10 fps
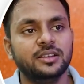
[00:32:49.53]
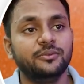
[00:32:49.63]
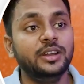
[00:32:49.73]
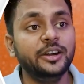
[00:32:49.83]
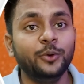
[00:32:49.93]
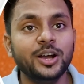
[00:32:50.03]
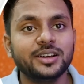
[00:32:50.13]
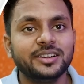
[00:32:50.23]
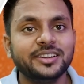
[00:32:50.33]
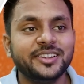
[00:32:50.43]
will it
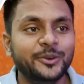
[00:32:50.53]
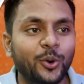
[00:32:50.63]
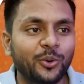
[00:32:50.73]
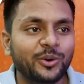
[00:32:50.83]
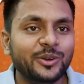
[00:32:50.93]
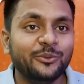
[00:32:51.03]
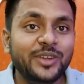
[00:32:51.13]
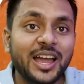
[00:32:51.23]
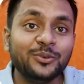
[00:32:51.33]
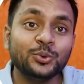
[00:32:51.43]
work? No. We
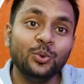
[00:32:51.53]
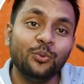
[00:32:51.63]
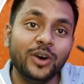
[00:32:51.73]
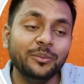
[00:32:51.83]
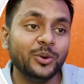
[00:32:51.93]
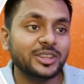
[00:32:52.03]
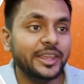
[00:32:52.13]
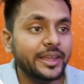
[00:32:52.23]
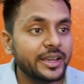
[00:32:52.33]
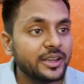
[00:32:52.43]
have to do one more
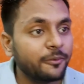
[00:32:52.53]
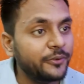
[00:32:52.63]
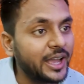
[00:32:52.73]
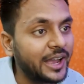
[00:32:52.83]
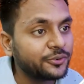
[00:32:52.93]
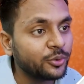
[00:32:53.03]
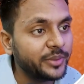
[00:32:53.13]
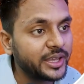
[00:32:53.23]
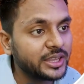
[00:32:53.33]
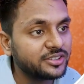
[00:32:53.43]
thing. We have to
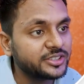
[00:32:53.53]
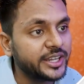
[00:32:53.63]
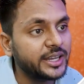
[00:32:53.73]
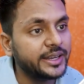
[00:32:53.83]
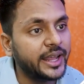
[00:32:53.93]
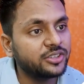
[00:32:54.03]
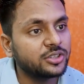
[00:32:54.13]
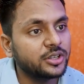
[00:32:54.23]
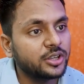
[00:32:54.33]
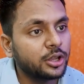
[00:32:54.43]
make this tail nest
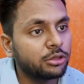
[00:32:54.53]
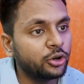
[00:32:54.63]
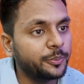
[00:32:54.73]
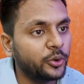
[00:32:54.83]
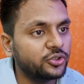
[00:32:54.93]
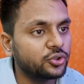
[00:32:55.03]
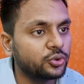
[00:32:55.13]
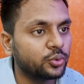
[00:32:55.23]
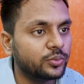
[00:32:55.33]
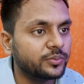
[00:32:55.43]
should points to
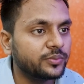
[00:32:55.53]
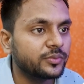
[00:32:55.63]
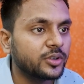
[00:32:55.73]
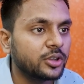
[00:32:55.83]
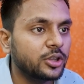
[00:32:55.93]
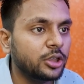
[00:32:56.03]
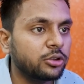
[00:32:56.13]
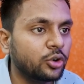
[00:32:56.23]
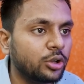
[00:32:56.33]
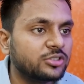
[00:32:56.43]
2. This
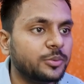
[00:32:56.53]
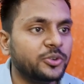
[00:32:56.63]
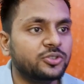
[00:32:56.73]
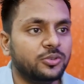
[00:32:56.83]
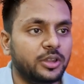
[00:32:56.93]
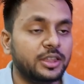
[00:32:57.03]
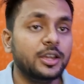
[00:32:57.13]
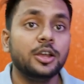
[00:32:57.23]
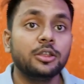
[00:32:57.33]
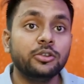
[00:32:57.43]
should also points to this.
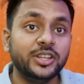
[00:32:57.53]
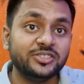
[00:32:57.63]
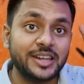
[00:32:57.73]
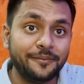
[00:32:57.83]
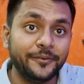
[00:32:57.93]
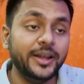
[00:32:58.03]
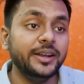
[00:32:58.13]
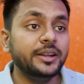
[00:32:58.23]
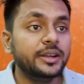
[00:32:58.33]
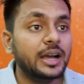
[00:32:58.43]
So the step
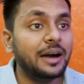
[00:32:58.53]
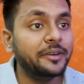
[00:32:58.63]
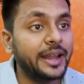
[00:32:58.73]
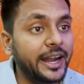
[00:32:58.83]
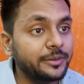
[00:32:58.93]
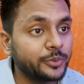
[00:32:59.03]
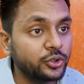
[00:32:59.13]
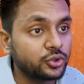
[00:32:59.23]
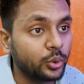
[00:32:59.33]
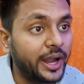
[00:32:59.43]
1, our head
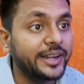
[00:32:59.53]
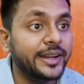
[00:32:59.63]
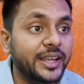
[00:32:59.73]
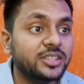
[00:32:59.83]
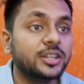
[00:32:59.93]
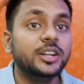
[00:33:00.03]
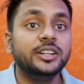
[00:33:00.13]
points to head nest.